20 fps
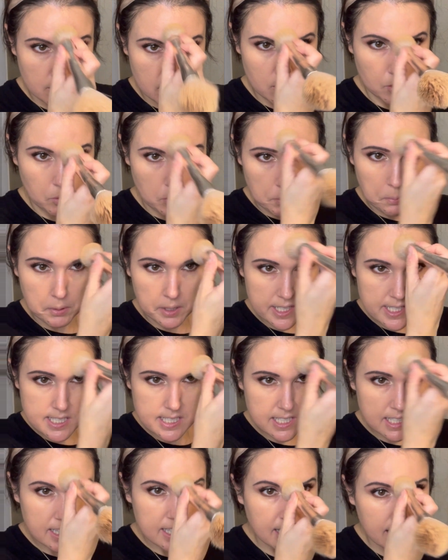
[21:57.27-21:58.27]
We're
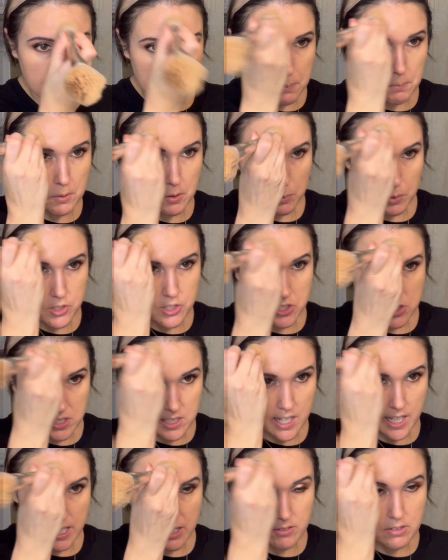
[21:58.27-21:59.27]
placing the amber, which is
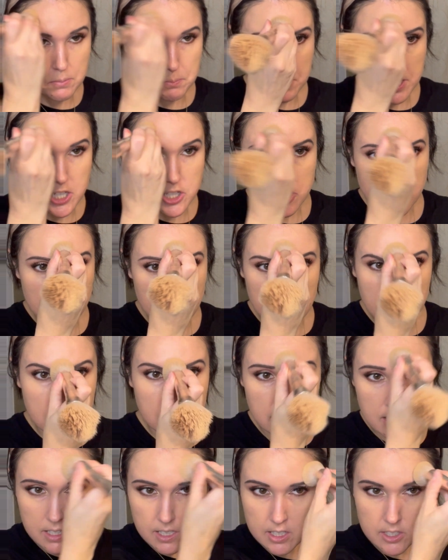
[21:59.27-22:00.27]
kind of a peachy
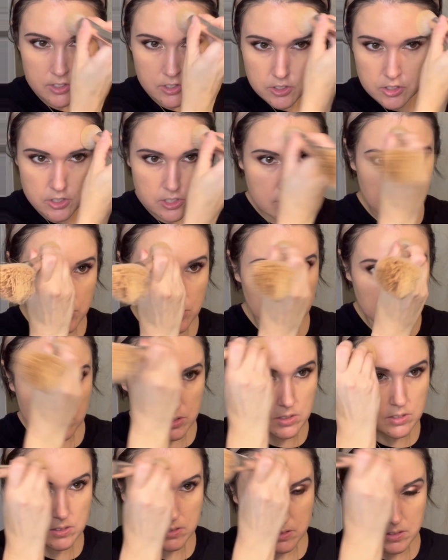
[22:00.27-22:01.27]

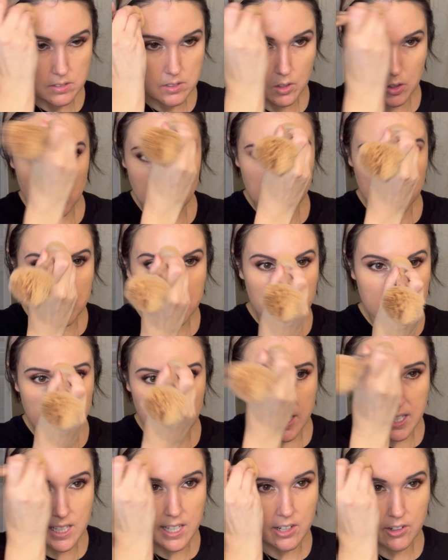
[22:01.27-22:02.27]
undertone, over the
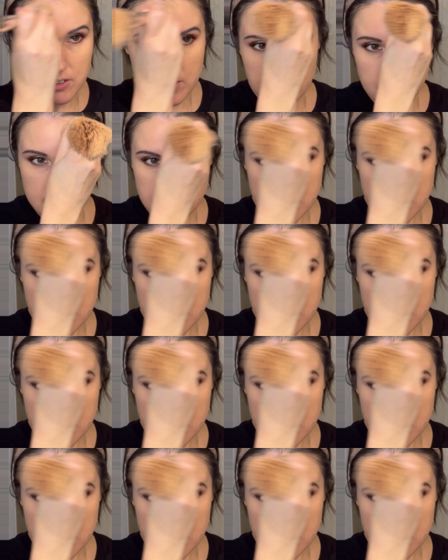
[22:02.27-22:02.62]
red areas